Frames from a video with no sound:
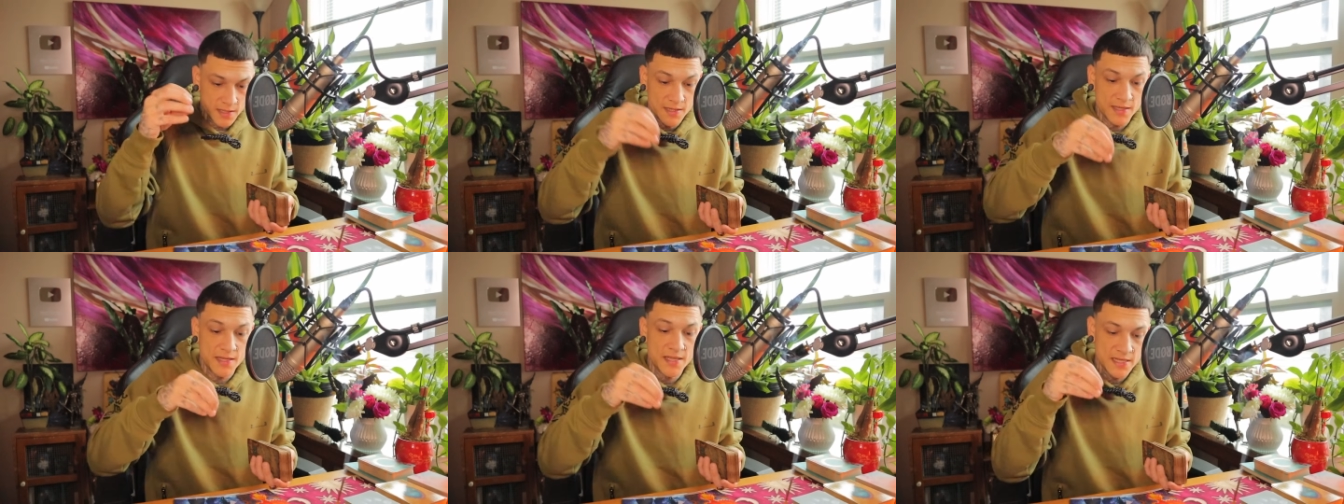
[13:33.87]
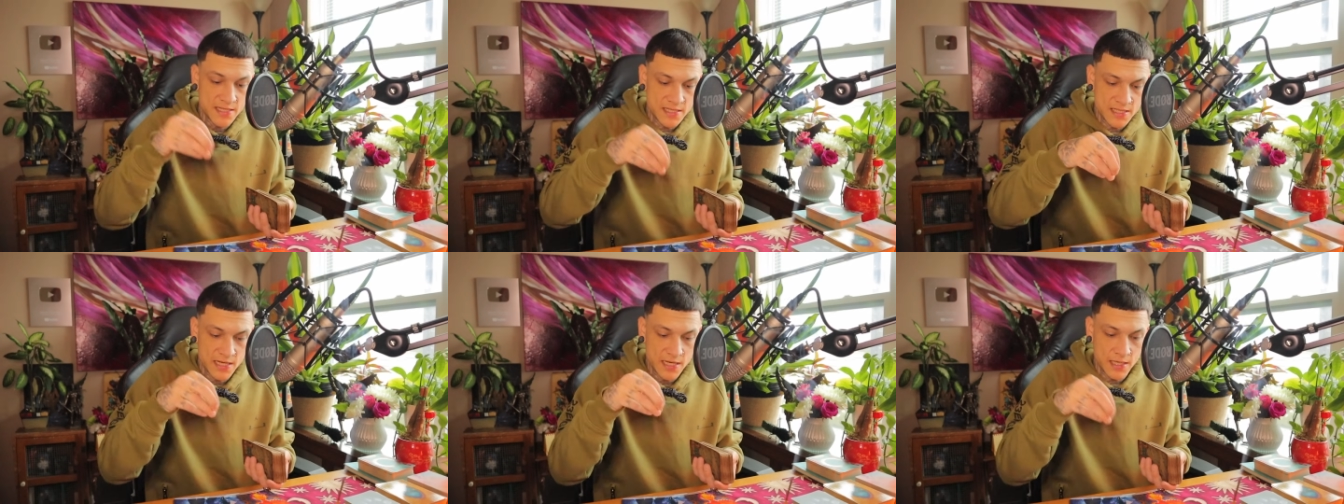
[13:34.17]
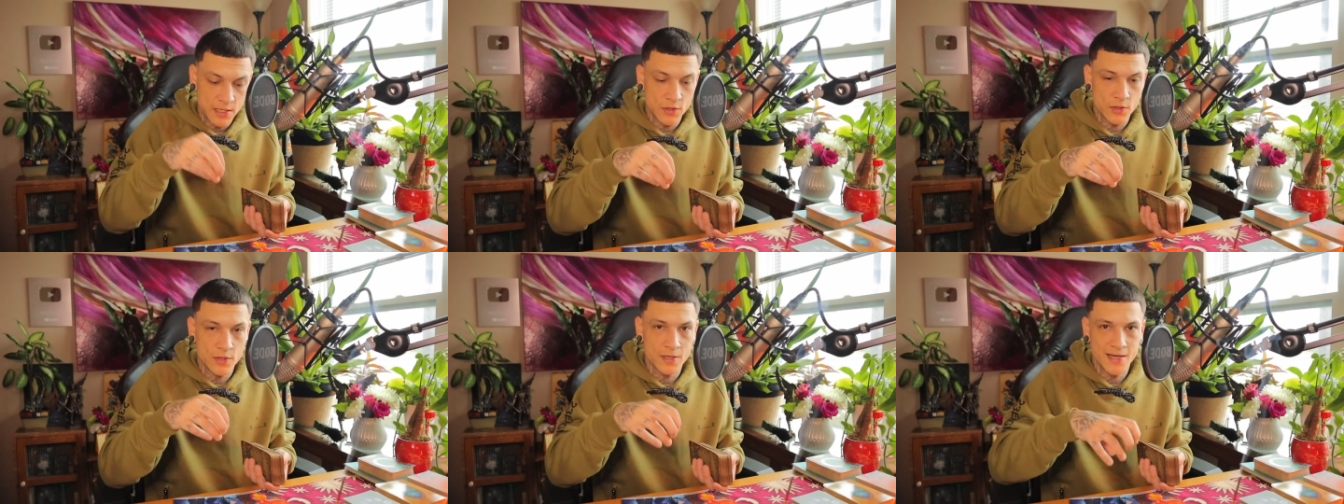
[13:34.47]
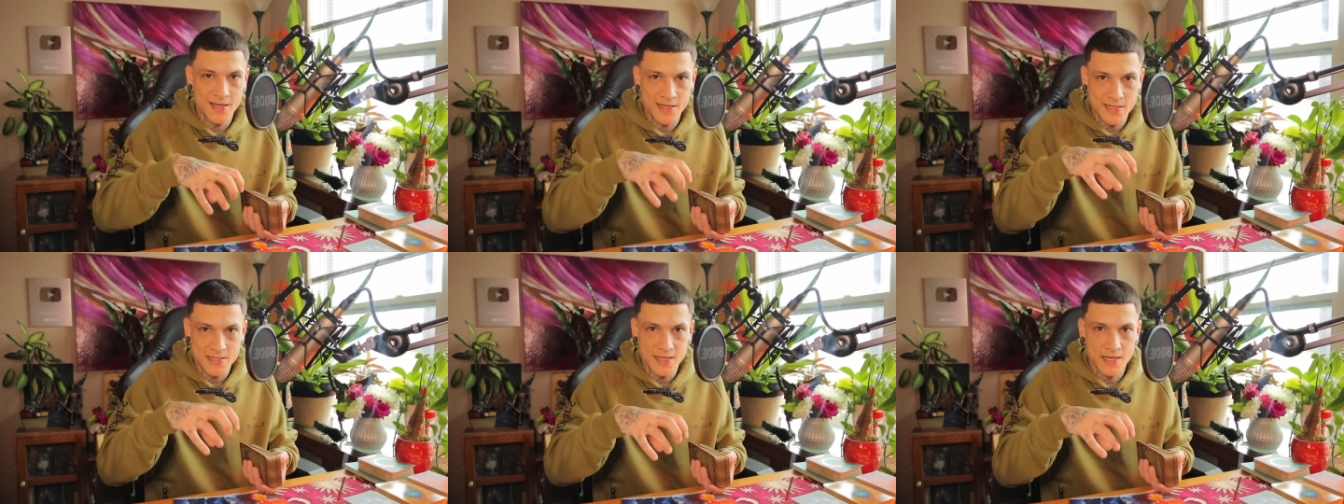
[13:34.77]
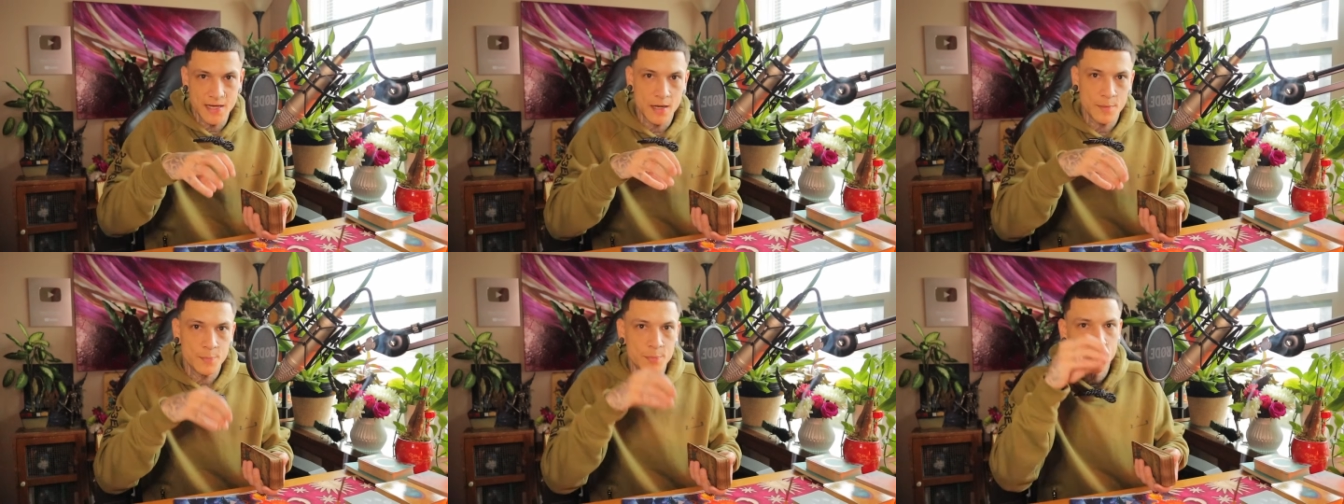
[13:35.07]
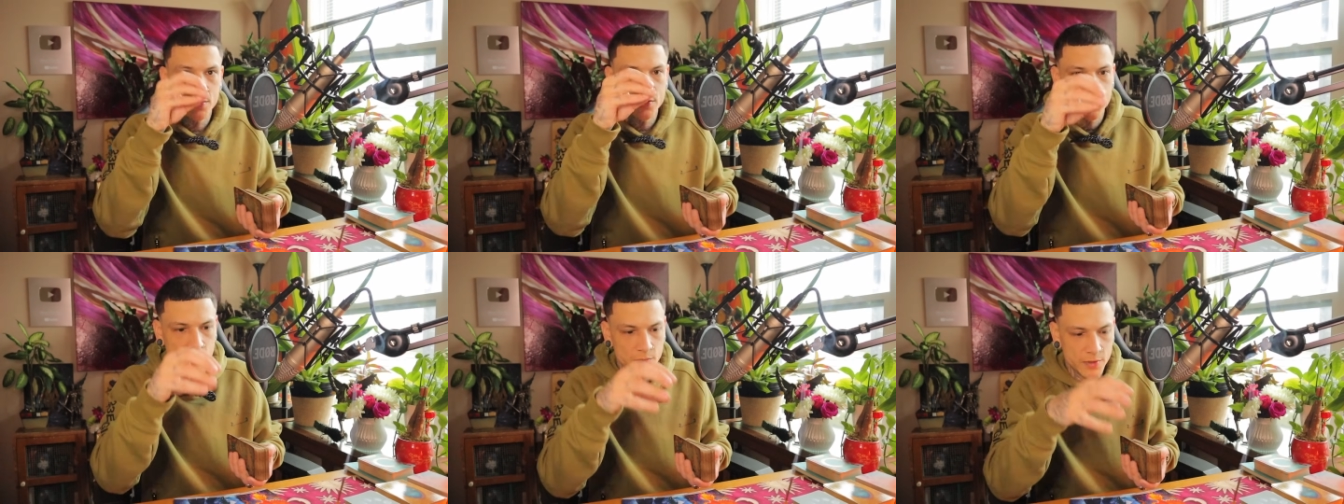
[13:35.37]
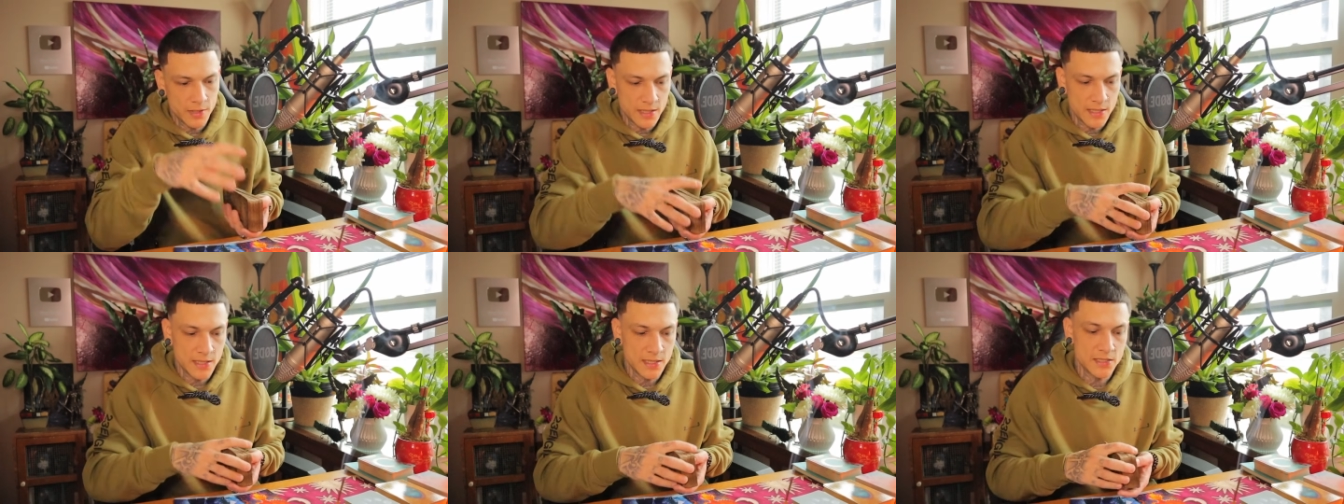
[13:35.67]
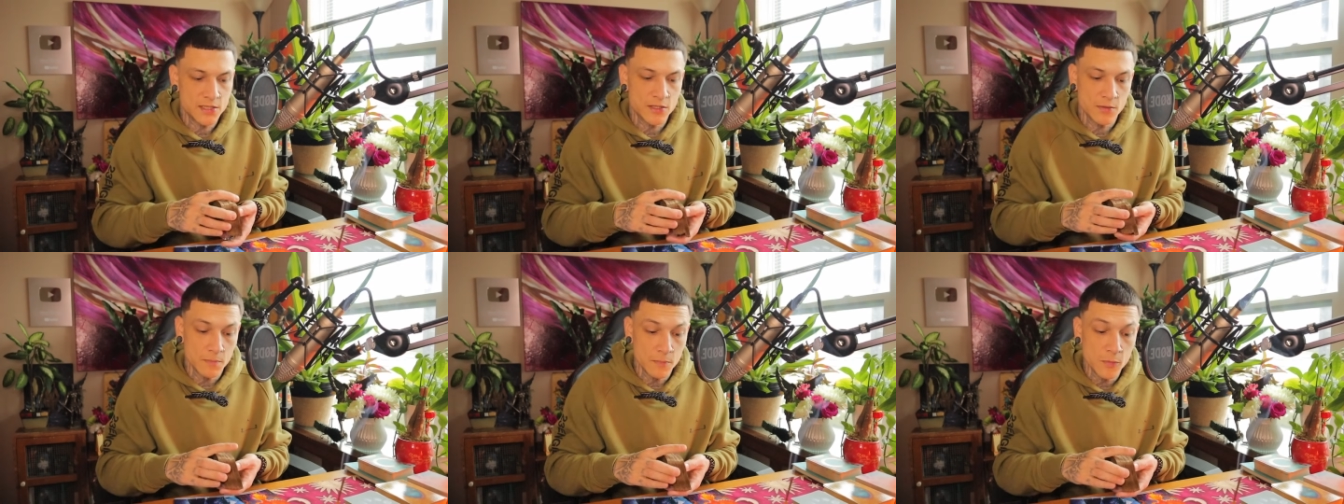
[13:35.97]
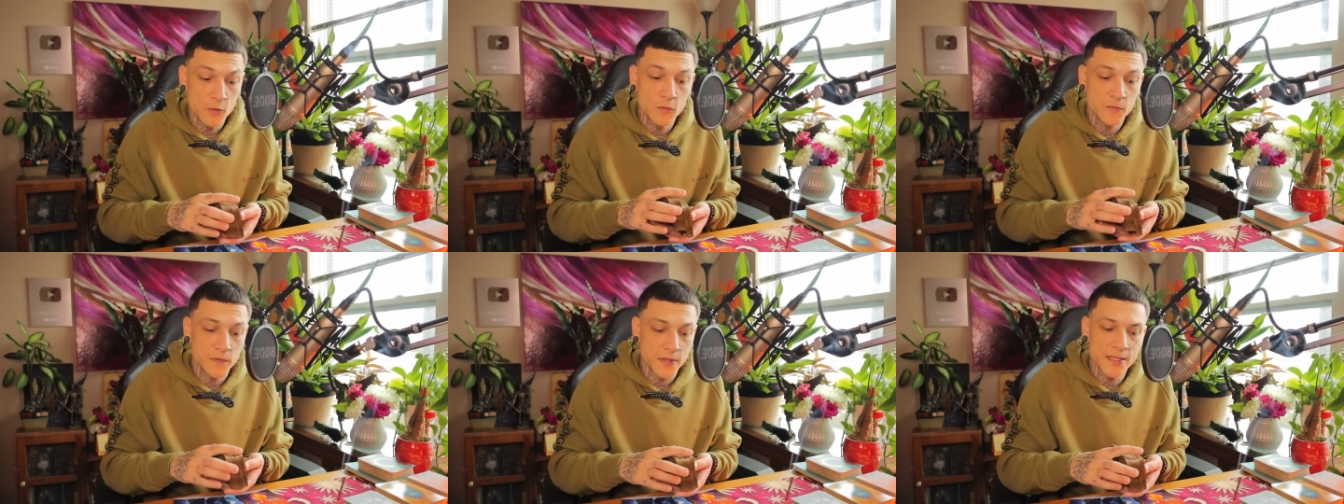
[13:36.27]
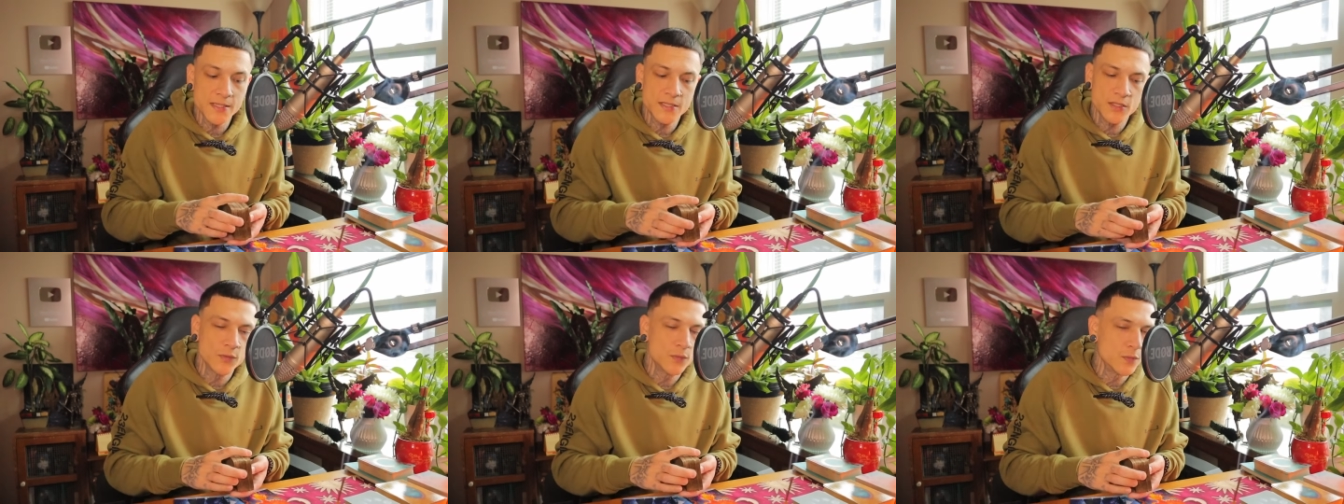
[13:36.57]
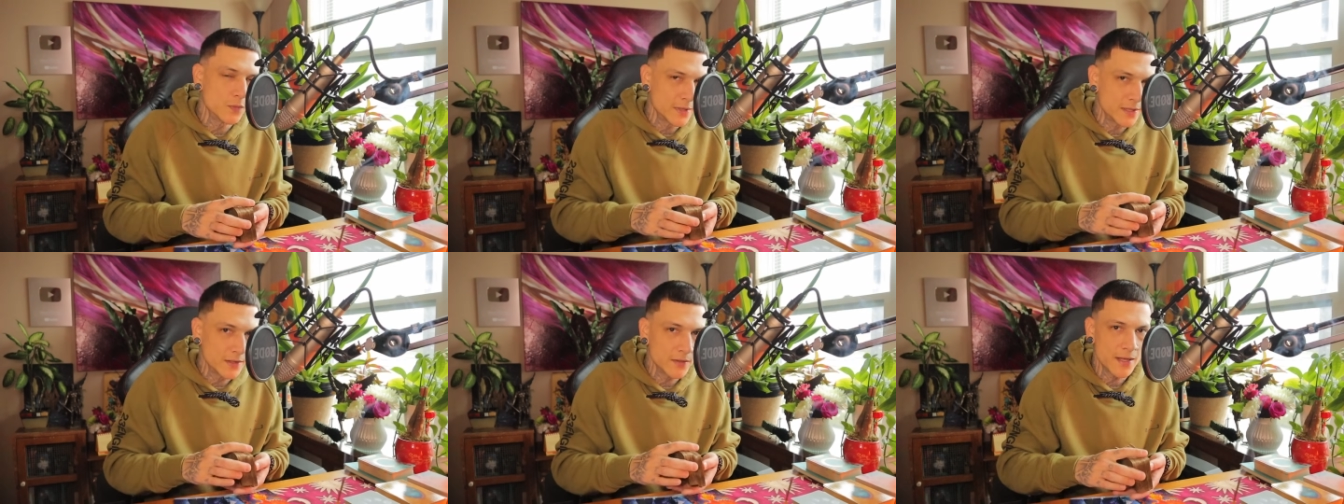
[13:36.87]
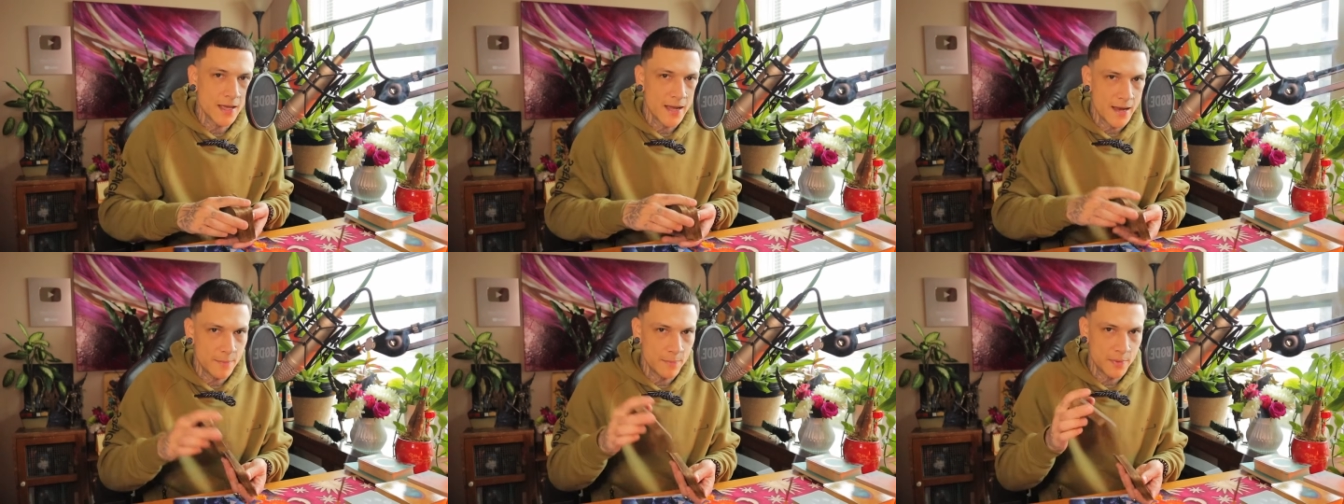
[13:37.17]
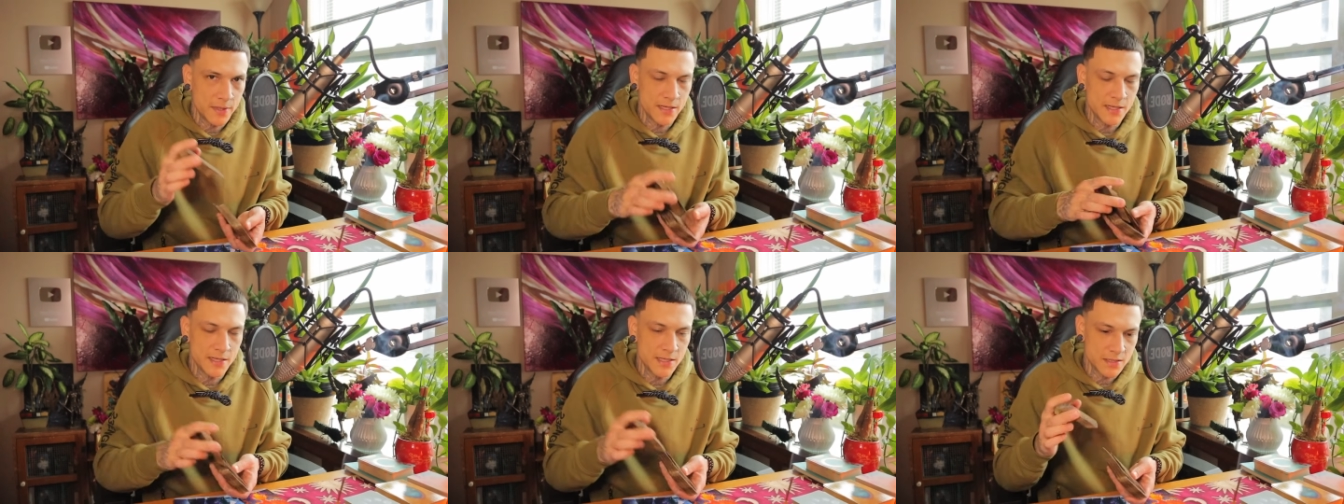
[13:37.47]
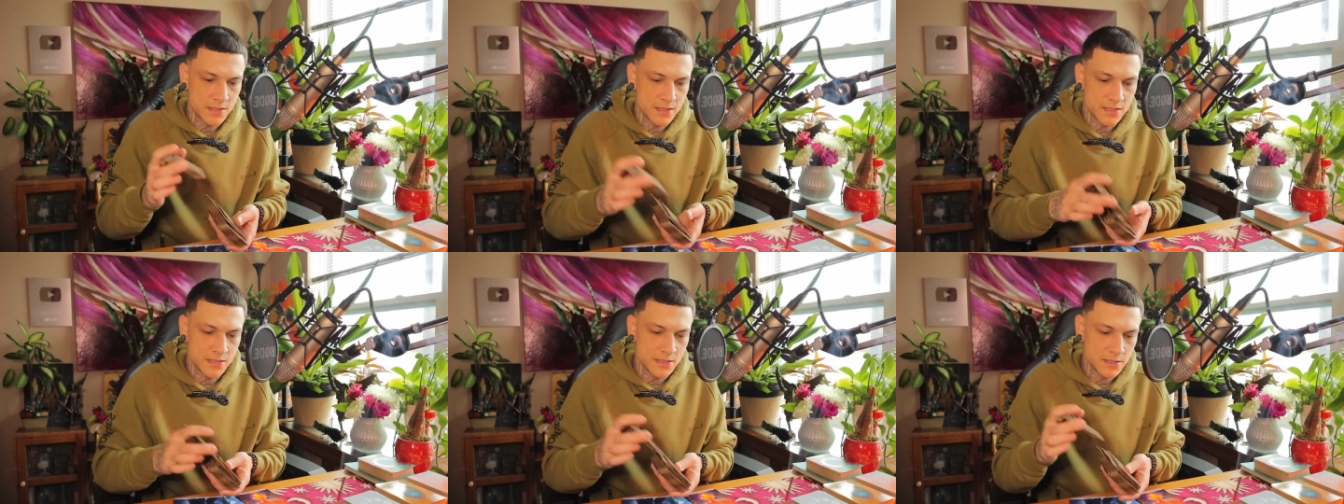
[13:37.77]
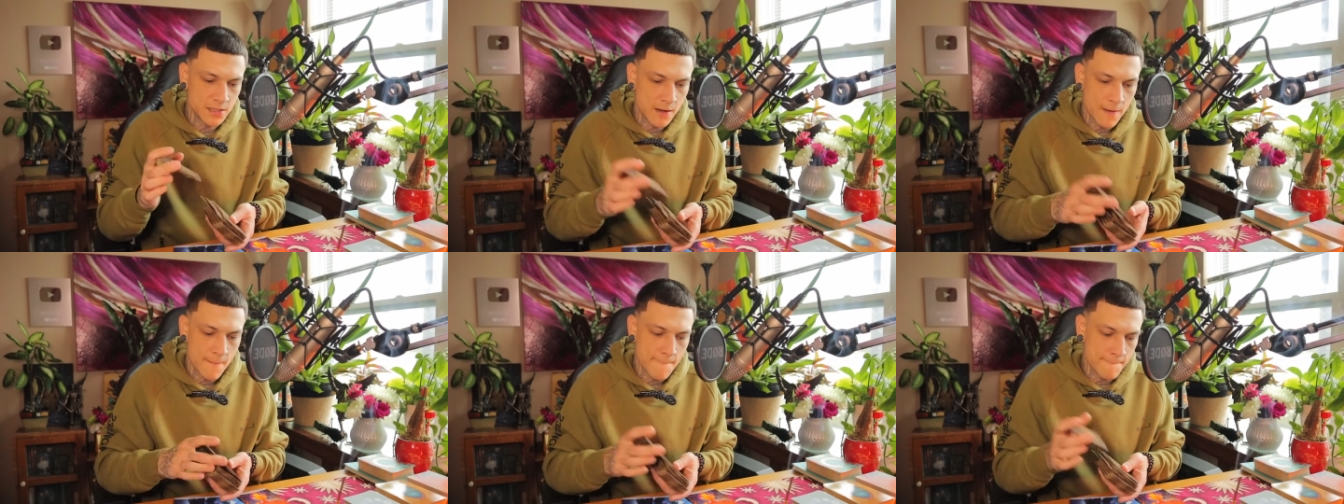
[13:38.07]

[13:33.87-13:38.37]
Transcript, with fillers: This here is an opportunity to move into real happiness.